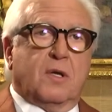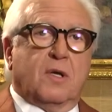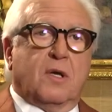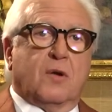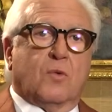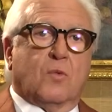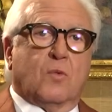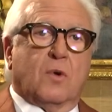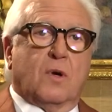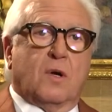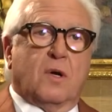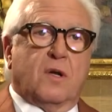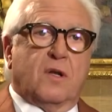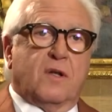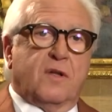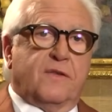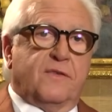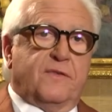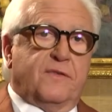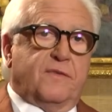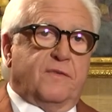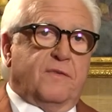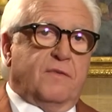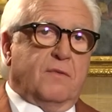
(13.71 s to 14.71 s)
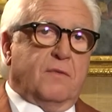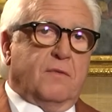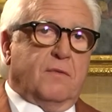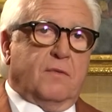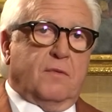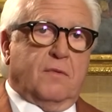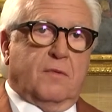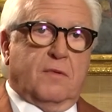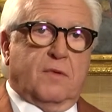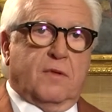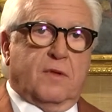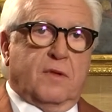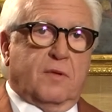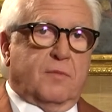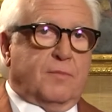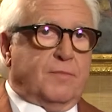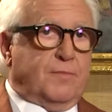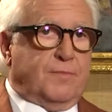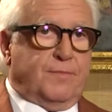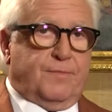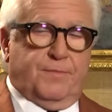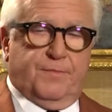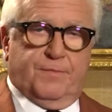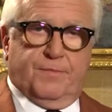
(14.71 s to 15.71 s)
It was the
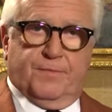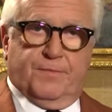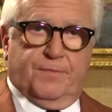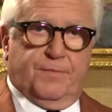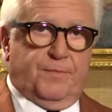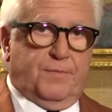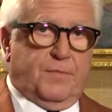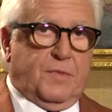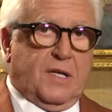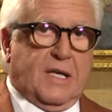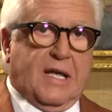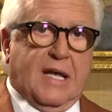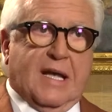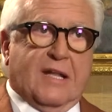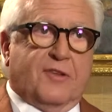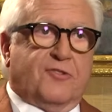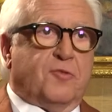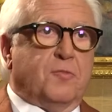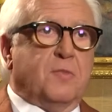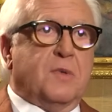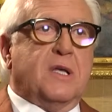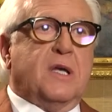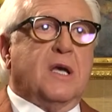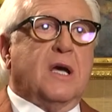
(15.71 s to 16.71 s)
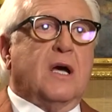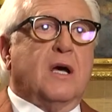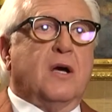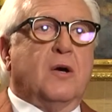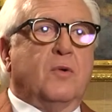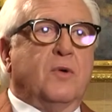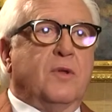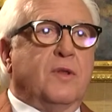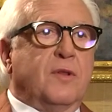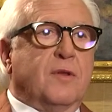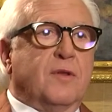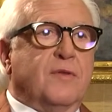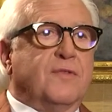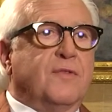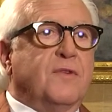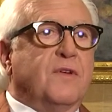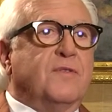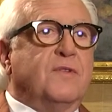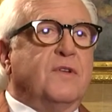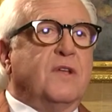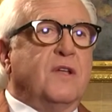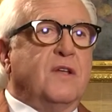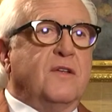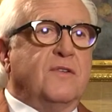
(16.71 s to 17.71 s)
cat's meow in the
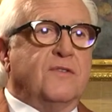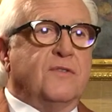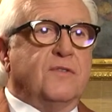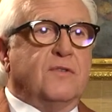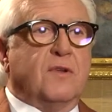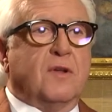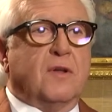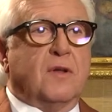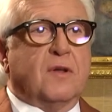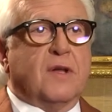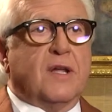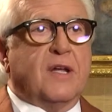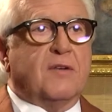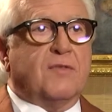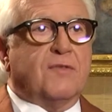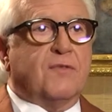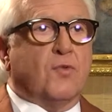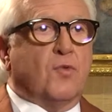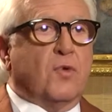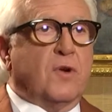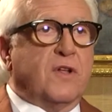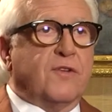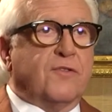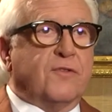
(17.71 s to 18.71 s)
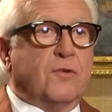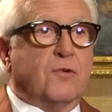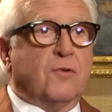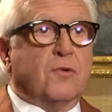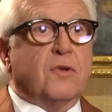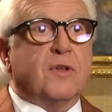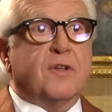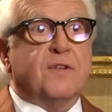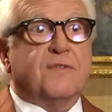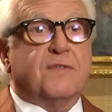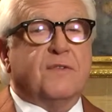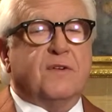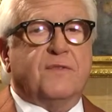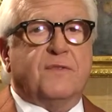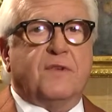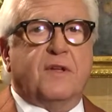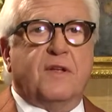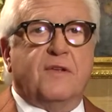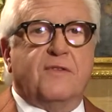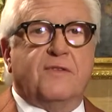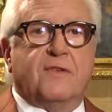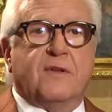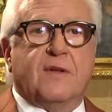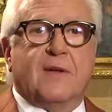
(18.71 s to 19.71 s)
50s, in late 40s and early
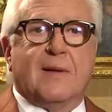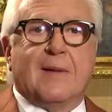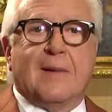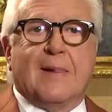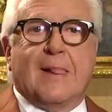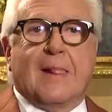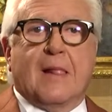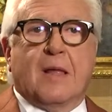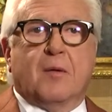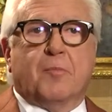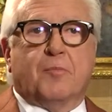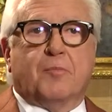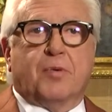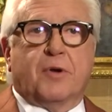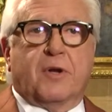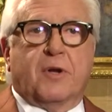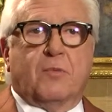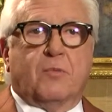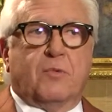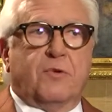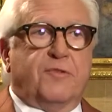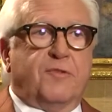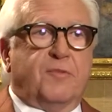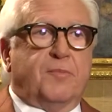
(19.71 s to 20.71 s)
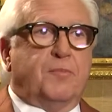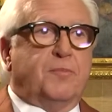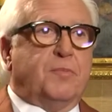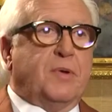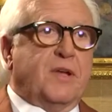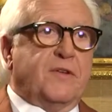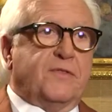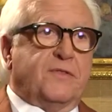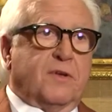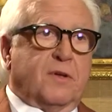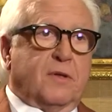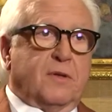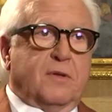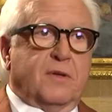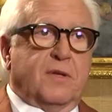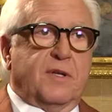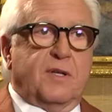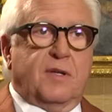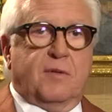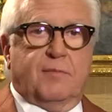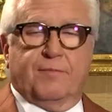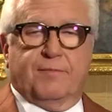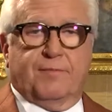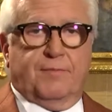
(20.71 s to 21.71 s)
50s, but it was
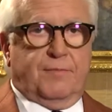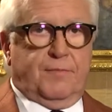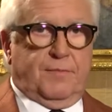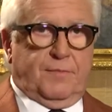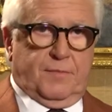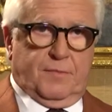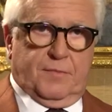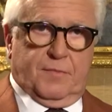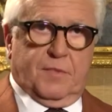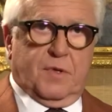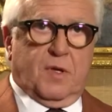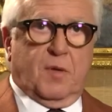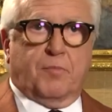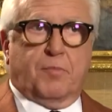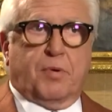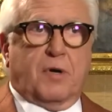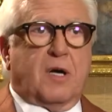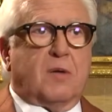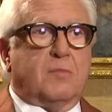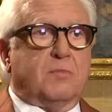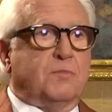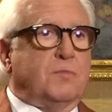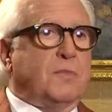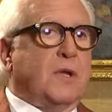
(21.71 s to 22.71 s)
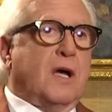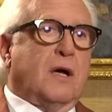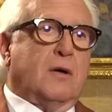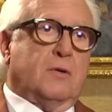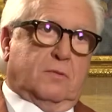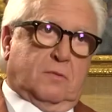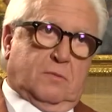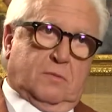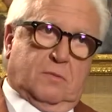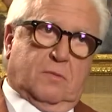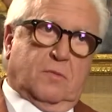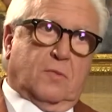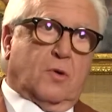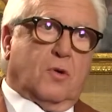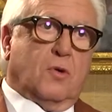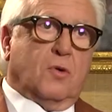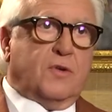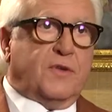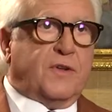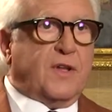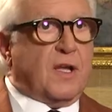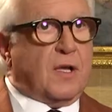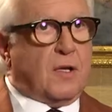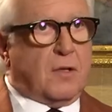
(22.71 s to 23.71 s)
basically a bombed-out
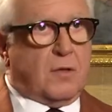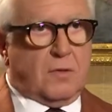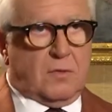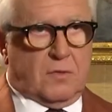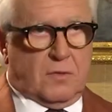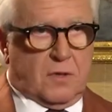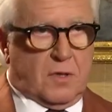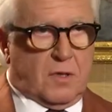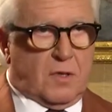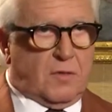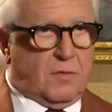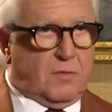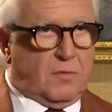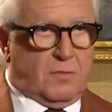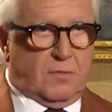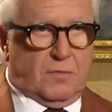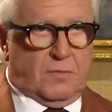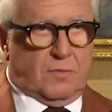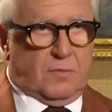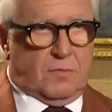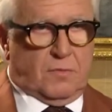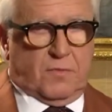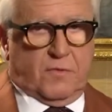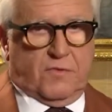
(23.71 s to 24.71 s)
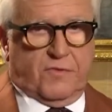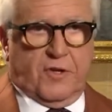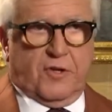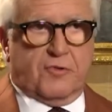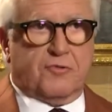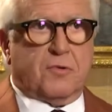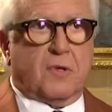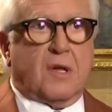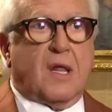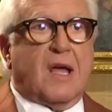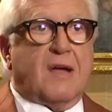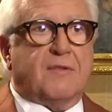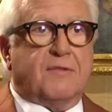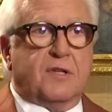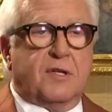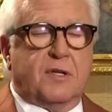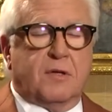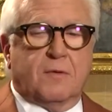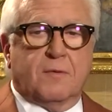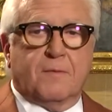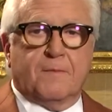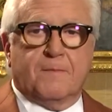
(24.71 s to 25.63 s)
hotel on Central Avenue.